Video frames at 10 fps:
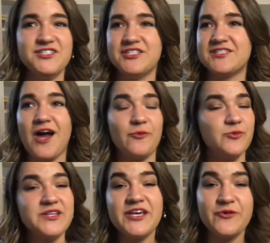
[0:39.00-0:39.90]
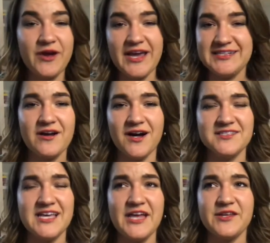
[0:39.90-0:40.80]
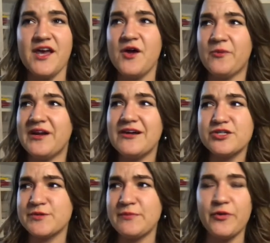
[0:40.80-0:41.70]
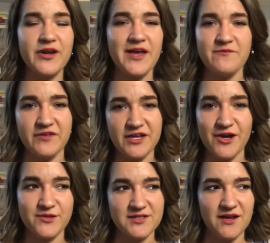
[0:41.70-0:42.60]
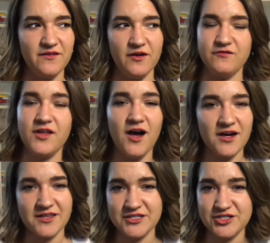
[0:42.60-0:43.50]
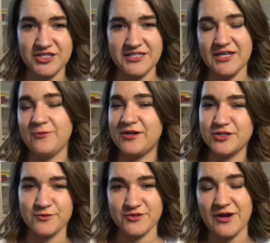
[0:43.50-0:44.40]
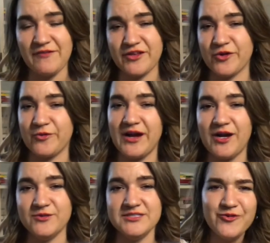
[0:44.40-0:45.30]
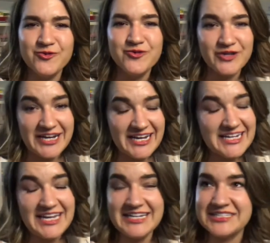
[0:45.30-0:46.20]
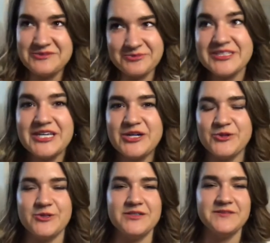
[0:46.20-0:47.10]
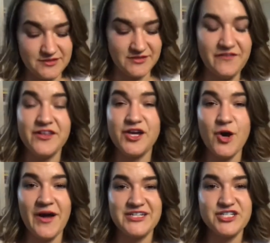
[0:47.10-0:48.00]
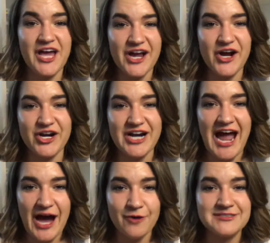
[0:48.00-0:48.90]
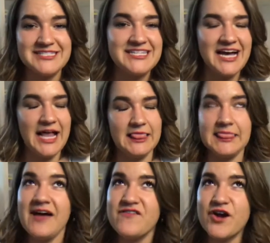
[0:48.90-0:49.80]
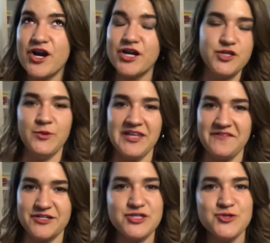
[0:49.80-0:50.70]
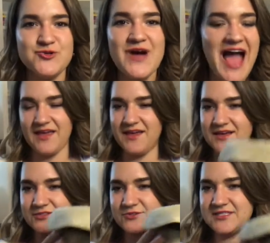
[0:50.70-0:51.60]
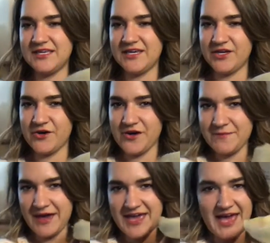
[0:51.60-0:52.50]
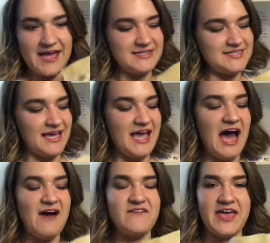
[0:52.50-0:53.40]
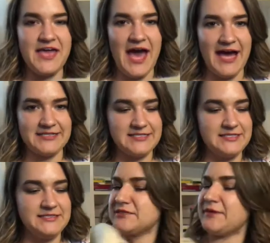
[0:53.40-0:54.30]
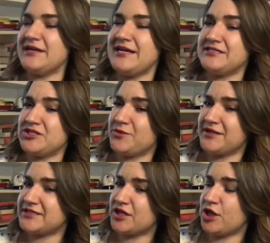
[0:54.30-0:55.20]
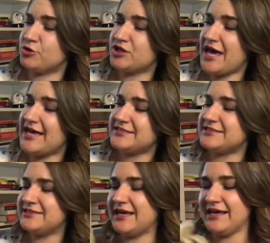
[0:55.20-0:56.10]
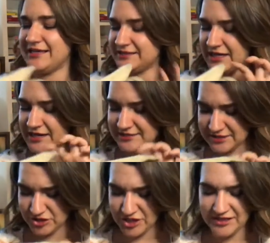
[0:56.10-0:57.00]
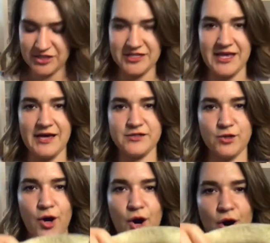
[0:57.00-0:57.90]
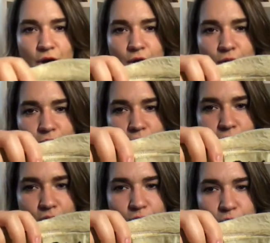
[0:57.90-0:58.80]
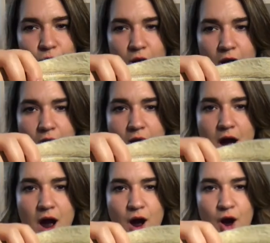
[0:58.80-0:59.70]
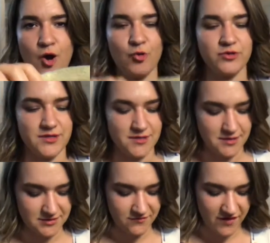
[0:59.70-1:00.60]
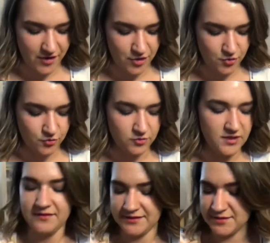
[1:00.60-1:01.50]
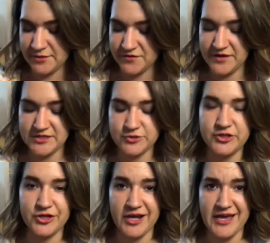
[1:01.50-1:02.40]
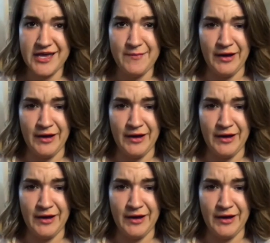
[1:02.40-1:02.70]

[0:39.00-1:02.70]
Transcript: she's got really great content. Right now, she's been putting up videos of a vlog that she did while she was traveling around Ukraine, and it's really cool. So definitely go and check her out. I love her, you will love her too. So you see here in my hands, I have a hat my 1920s cloche hat, and it is legit. Look at that. Uh -huh, wow. Yes, very cool. That's how much of a history nerd I am.